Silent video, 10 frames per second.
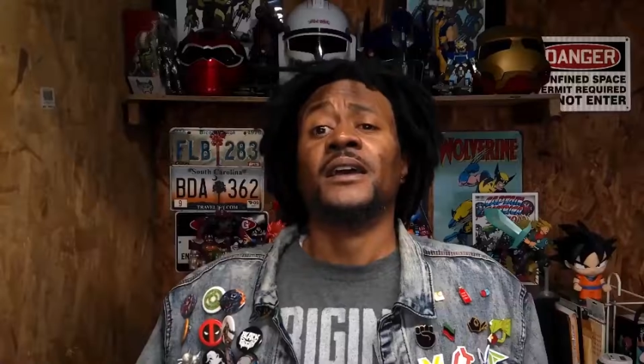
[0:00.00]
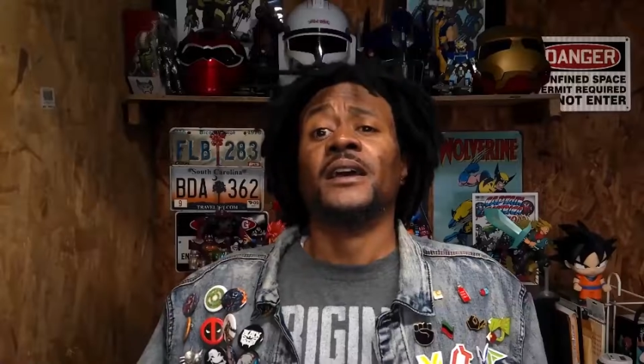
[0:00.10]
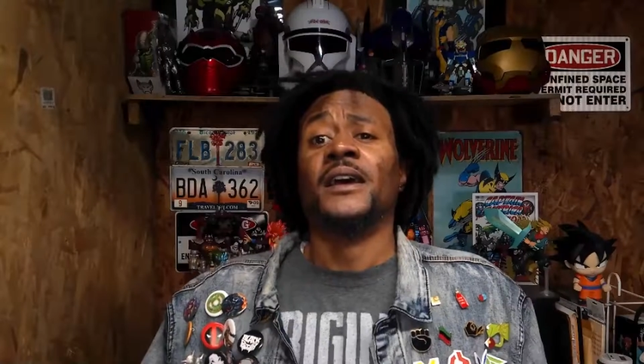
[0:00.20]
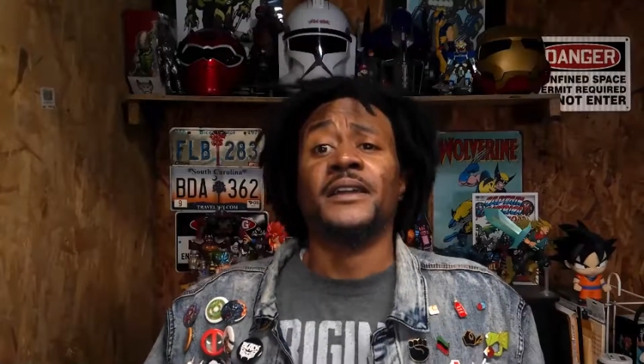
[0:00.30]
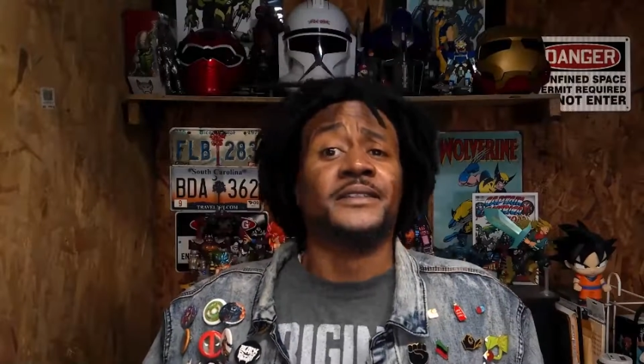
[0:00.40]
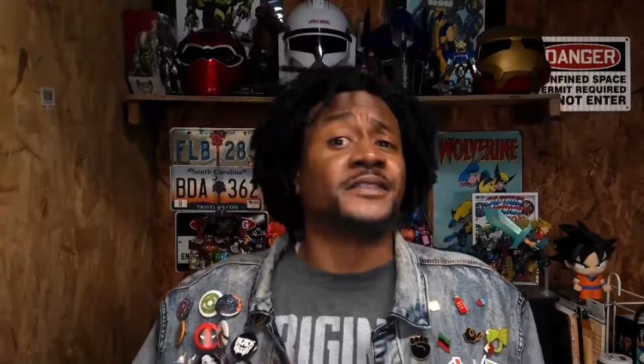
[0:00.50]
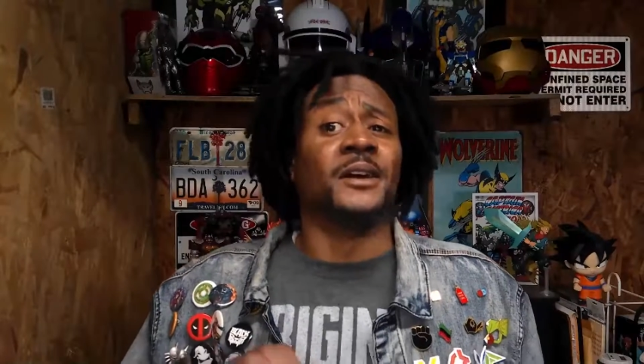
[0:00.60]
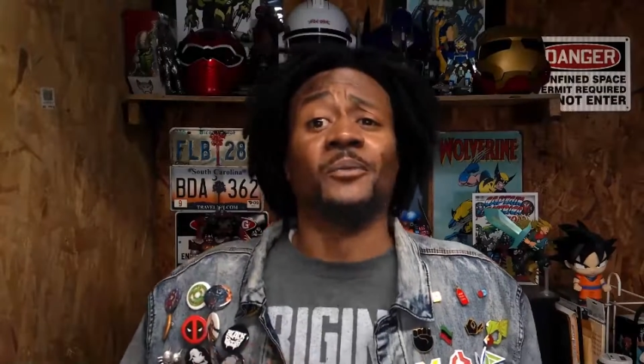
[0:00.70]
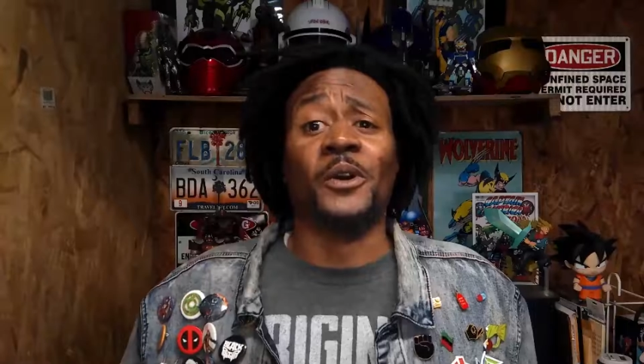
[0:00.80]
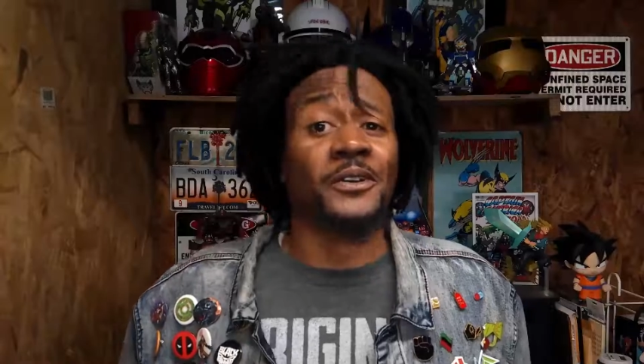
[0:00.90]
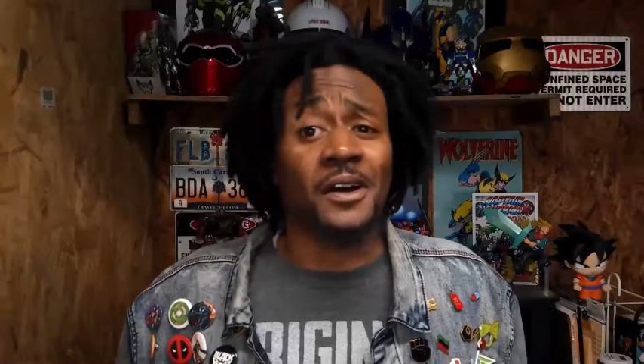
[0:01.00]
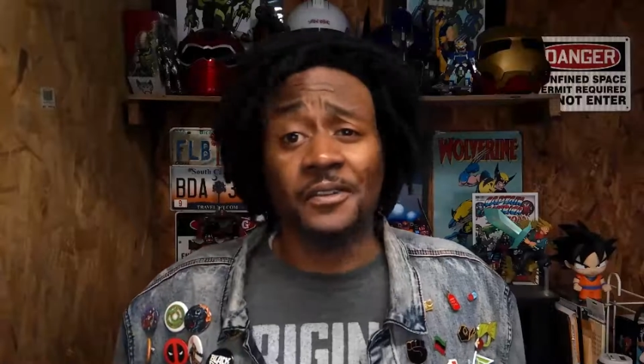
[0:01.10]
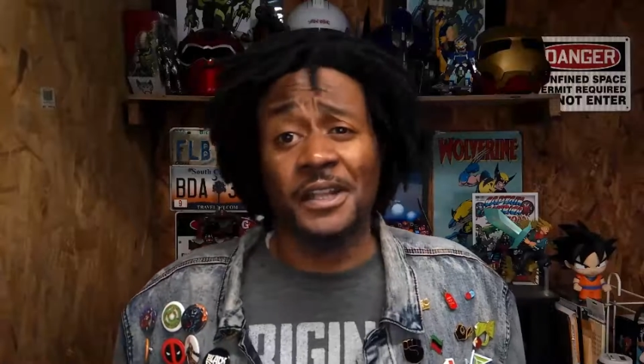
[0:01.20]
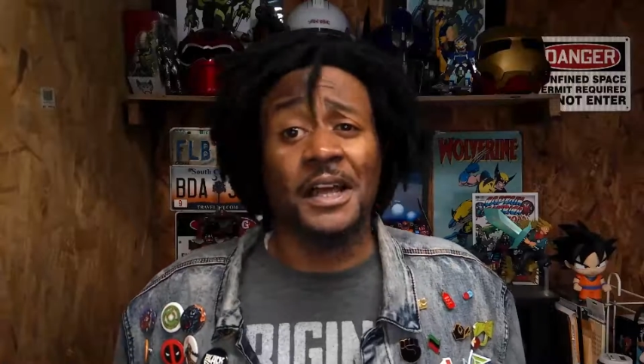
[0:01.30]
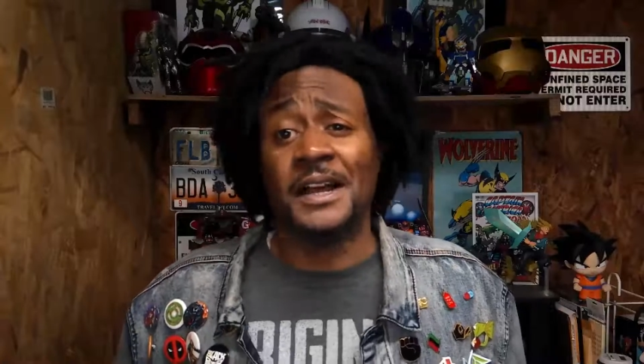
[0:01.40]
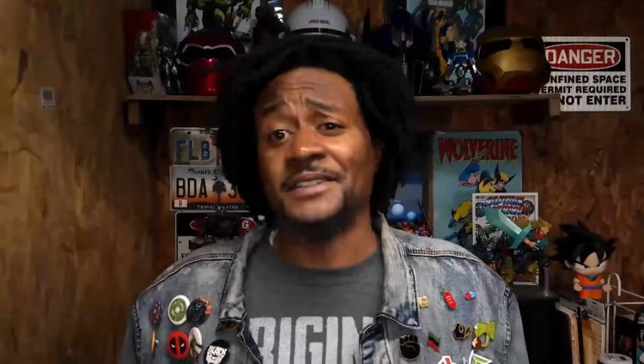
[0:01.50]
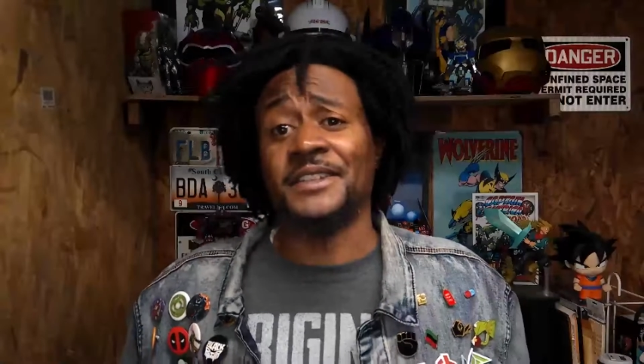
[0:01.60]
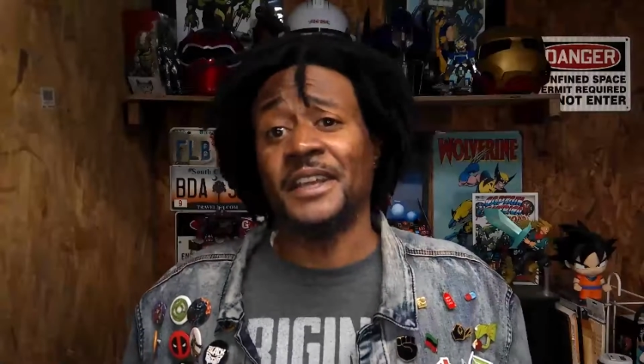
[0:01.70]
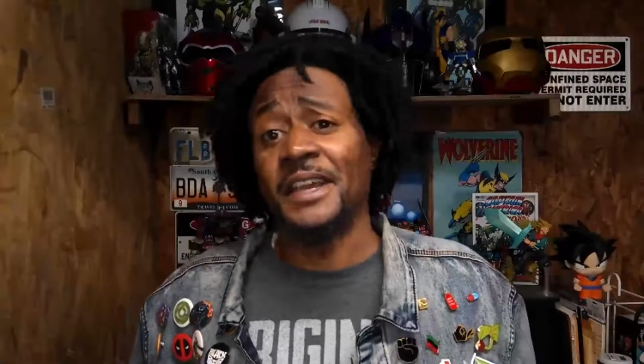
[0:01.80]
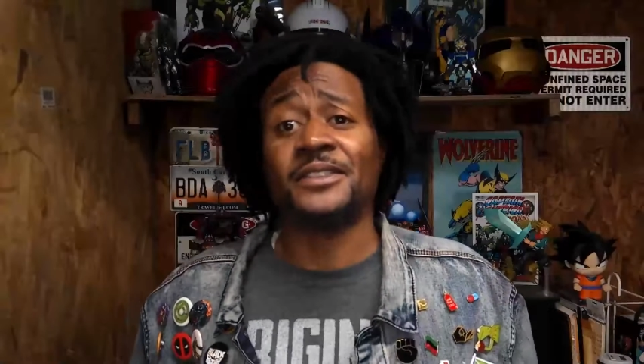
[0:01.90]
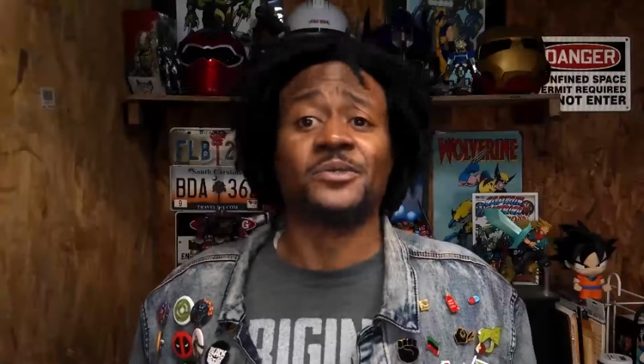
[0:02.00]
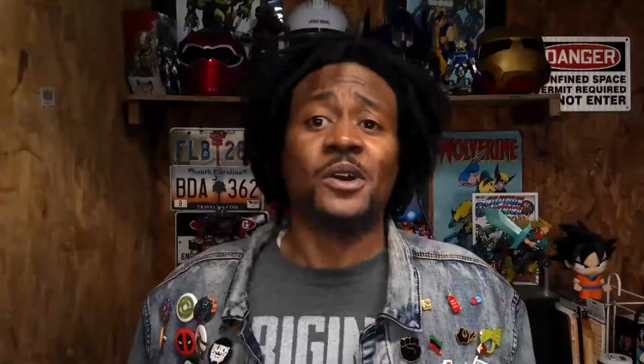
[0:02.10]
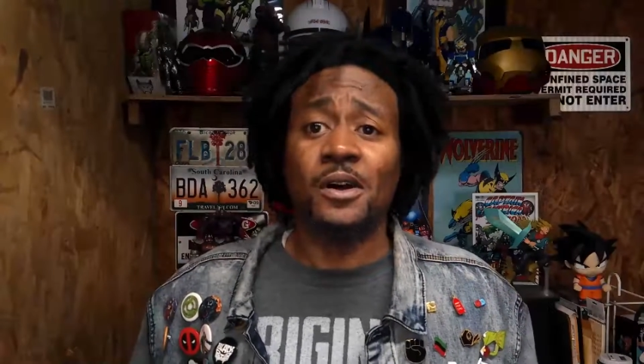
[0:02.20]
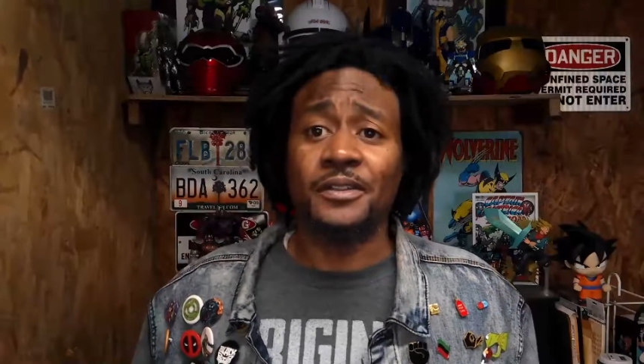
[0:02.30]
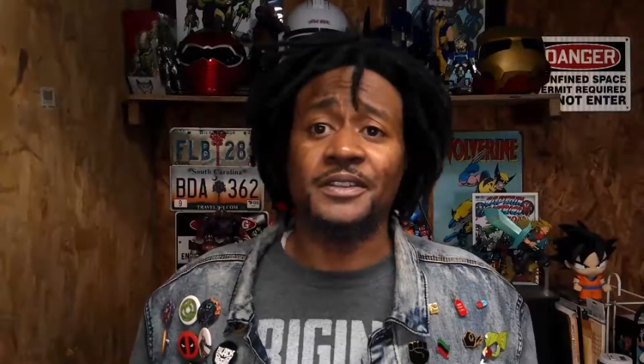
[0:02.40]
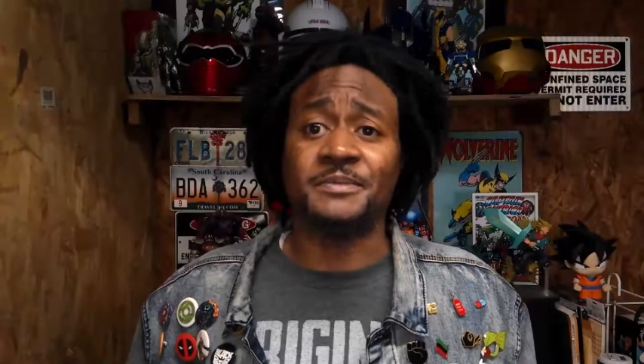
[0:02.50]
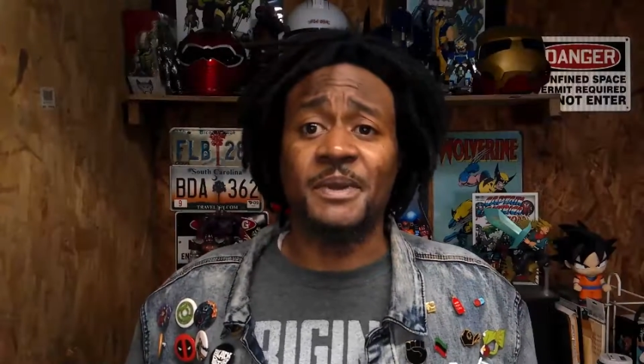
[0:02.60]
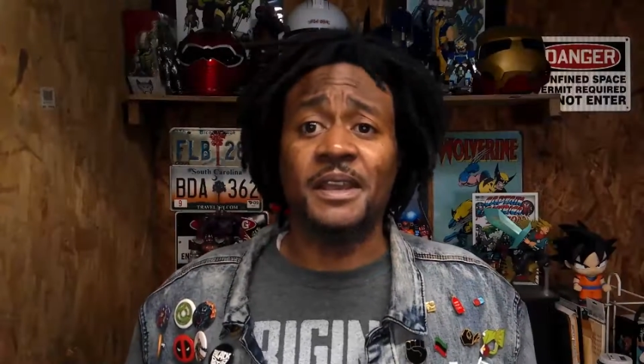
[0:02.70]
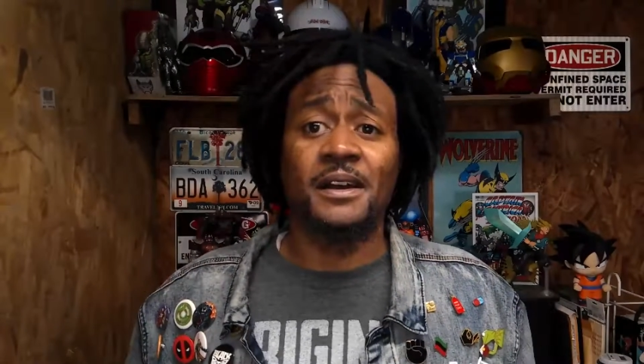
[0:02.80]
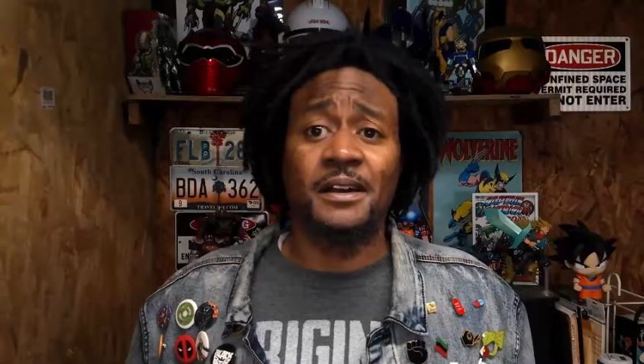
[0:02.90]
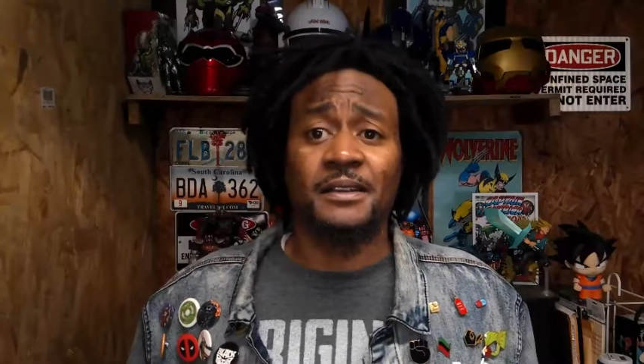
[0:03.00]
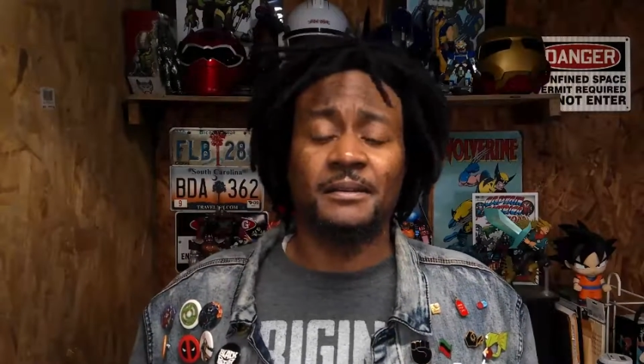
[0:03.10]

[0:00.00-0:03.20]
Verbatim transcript: And somewhere along the lines again through all this chaos,